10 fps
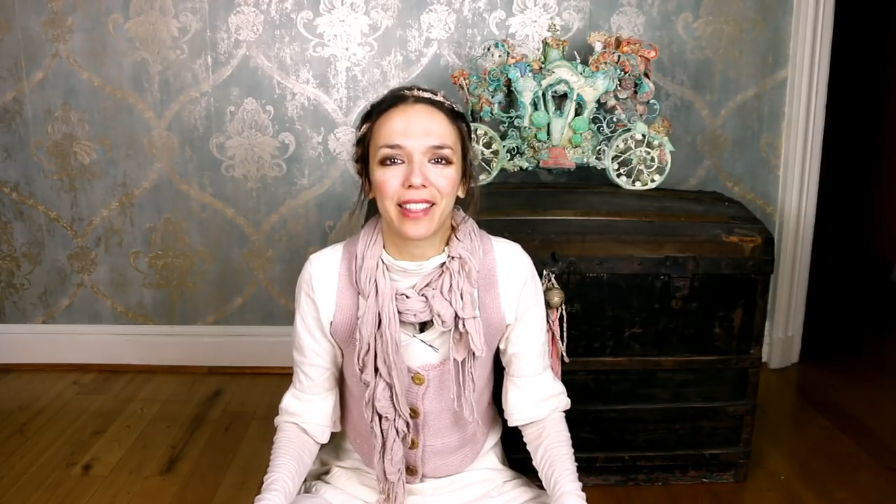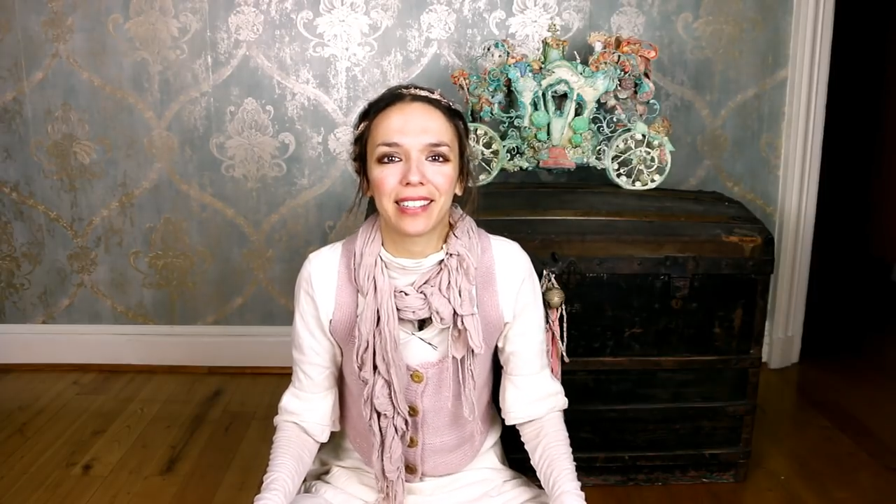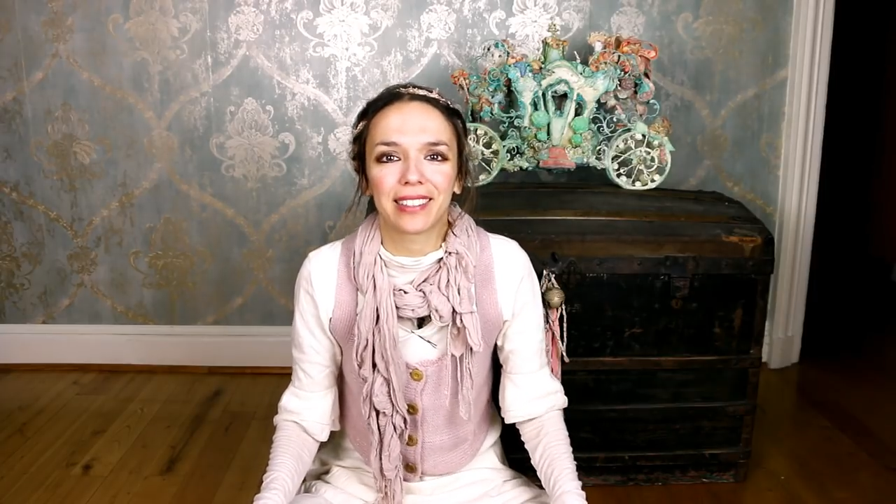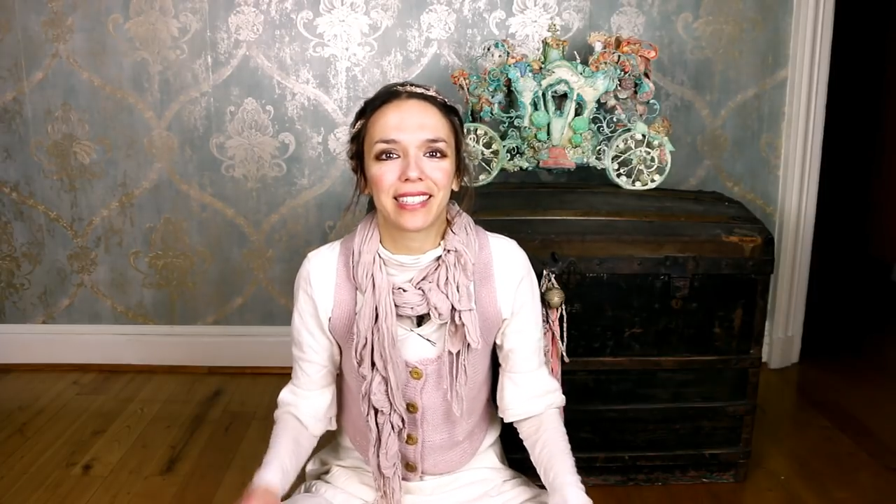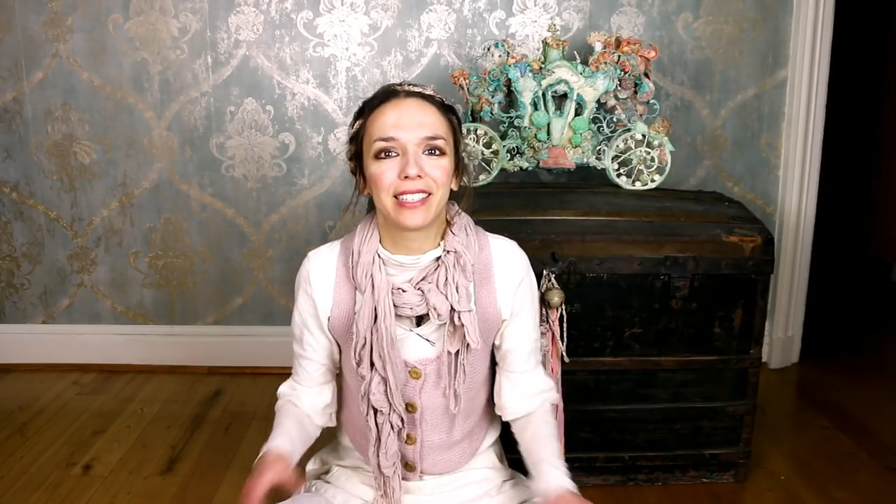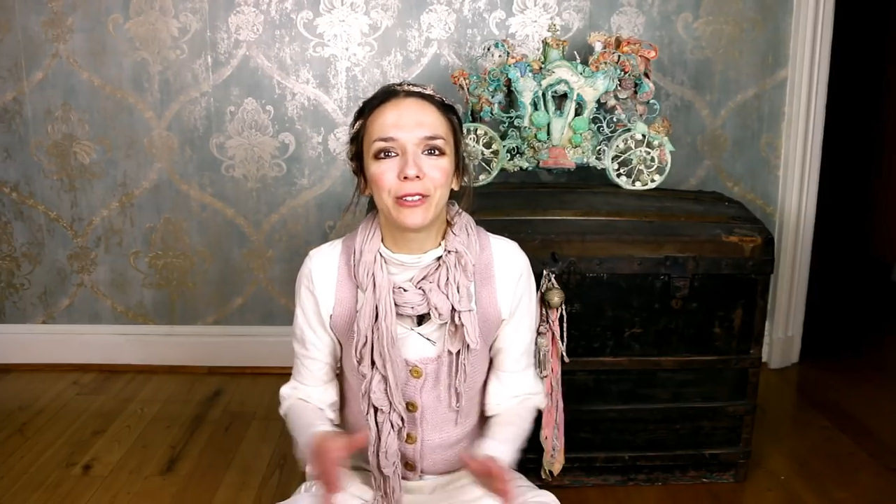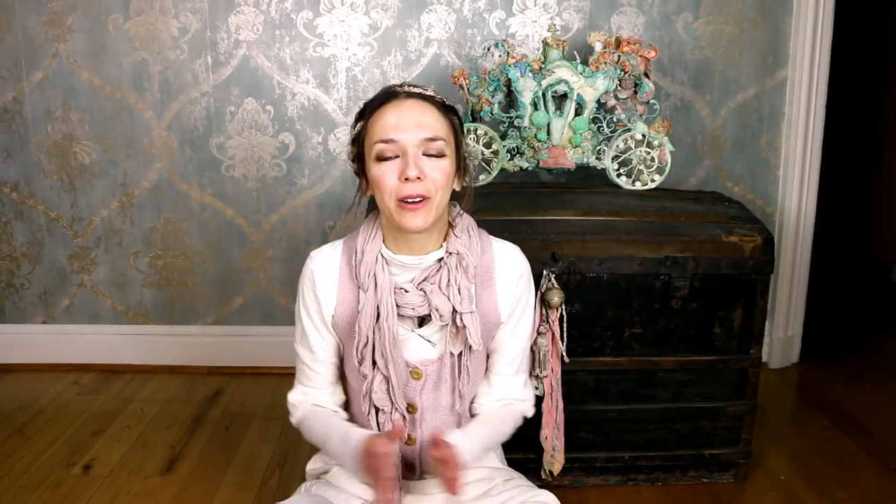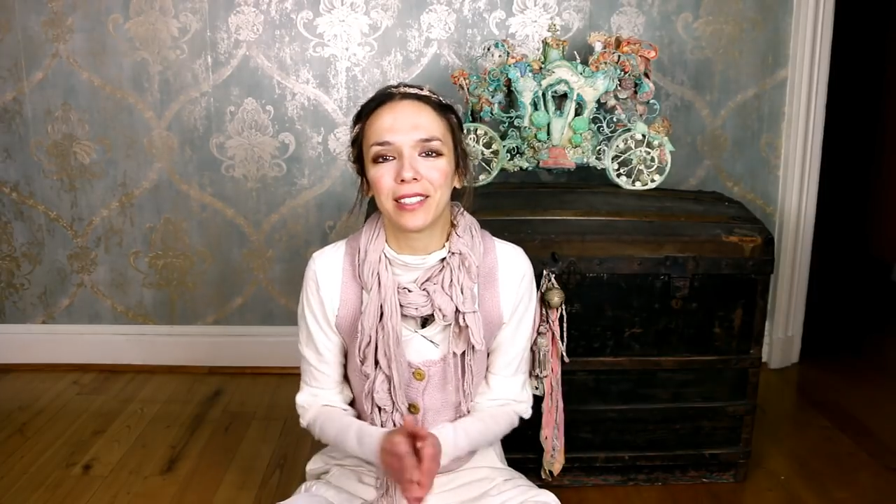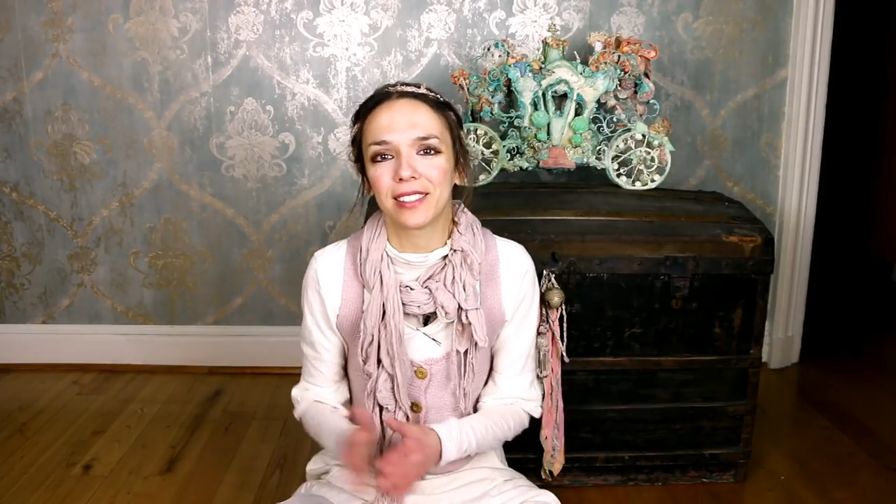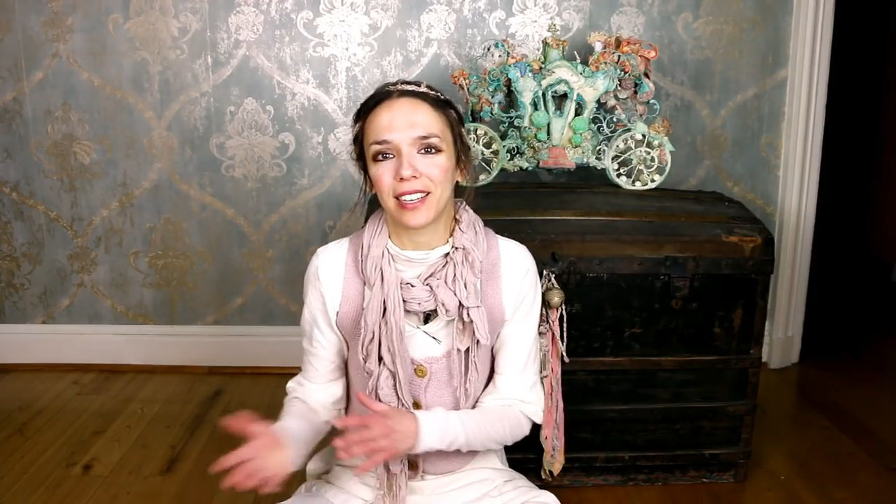that you
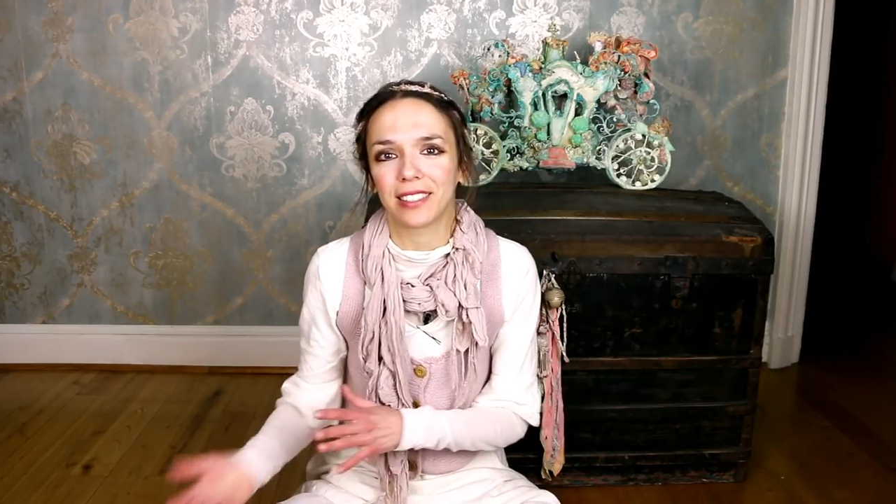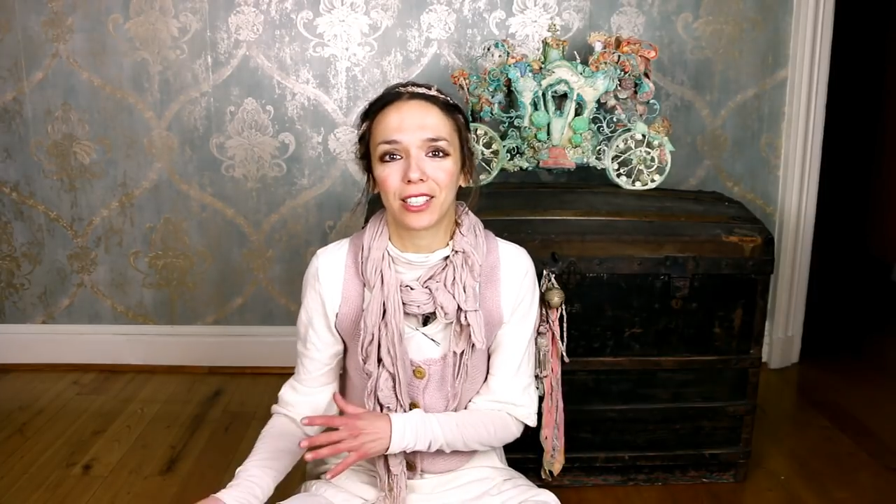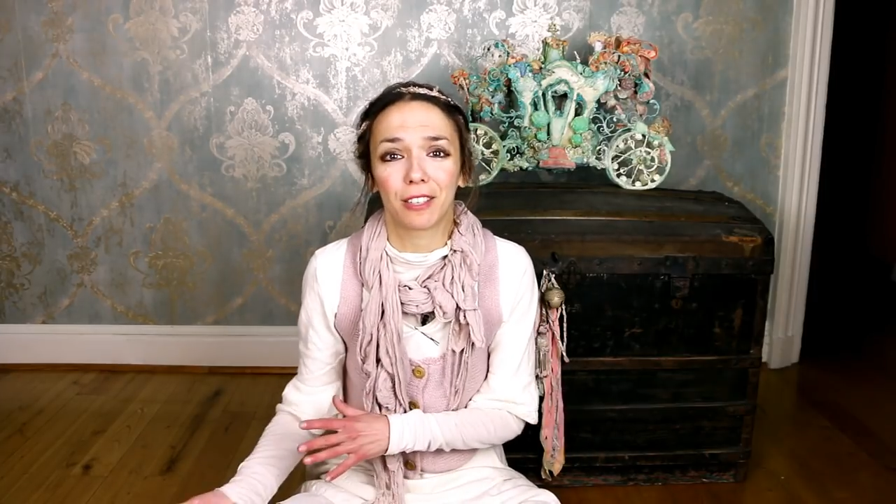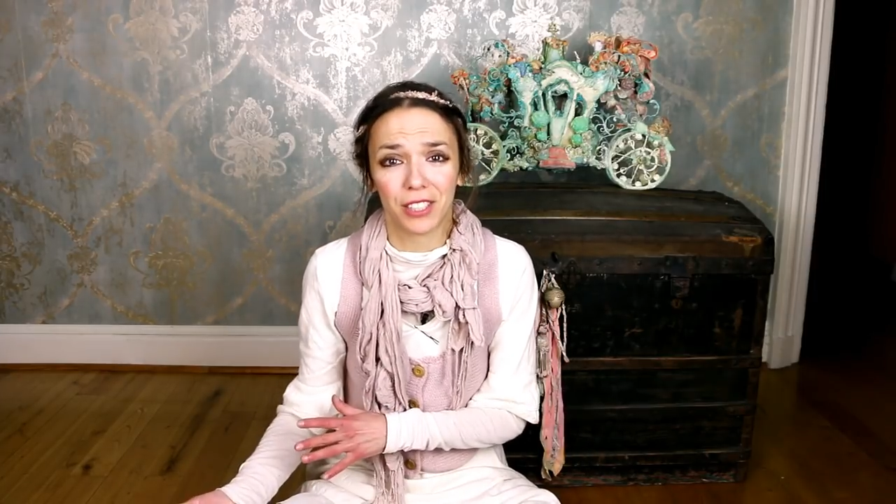are entitled of